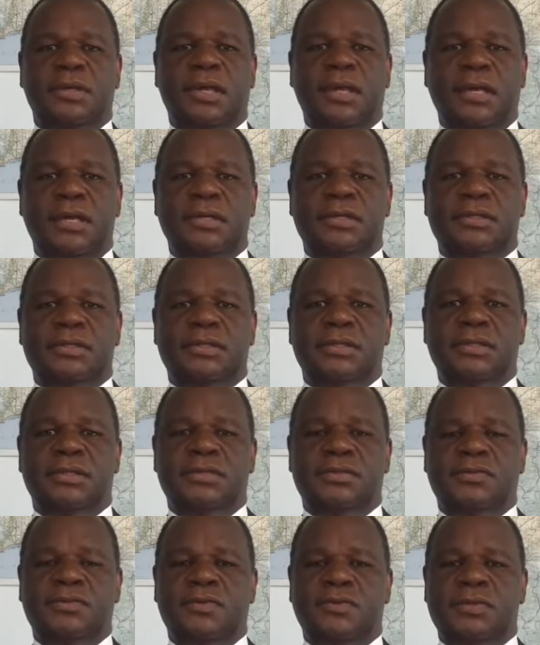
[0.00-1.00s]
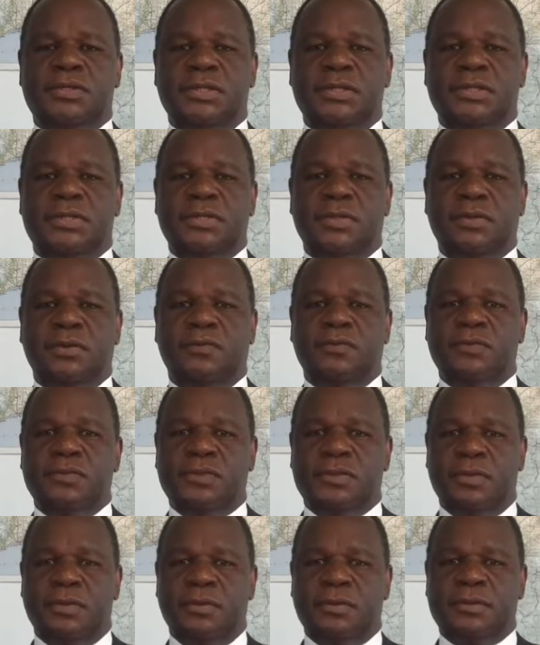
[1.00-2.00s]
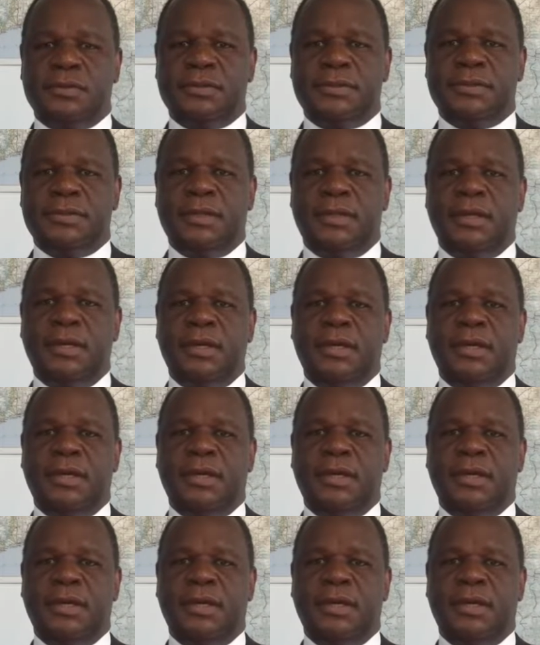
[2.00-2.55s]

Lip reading: 8 strategic results.